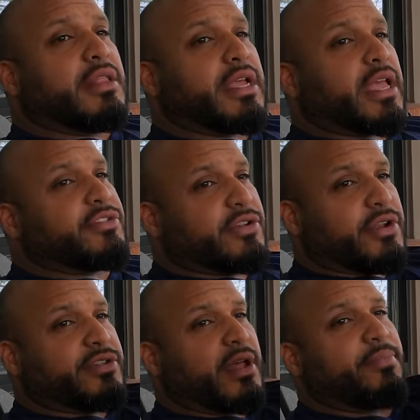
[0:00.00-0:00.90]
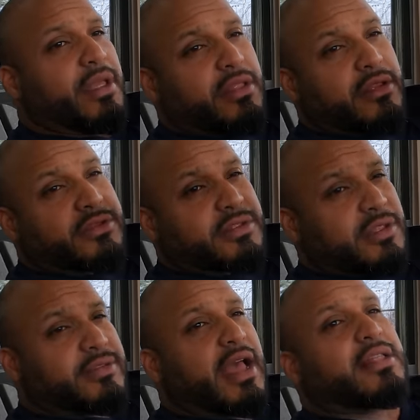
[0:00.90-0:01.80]
Like as good as that bike looks, it's
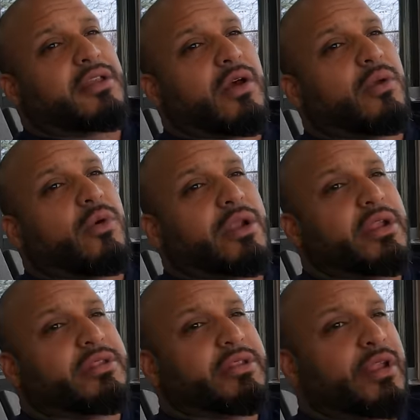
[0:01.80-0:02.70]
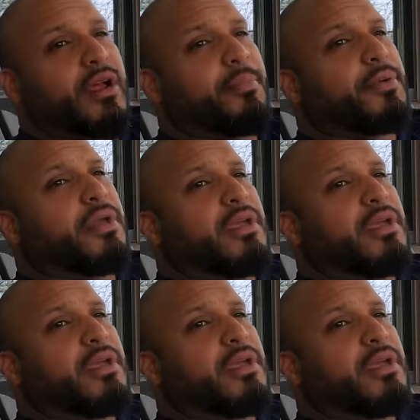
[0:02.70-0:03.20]
exactly how I wanted it set up.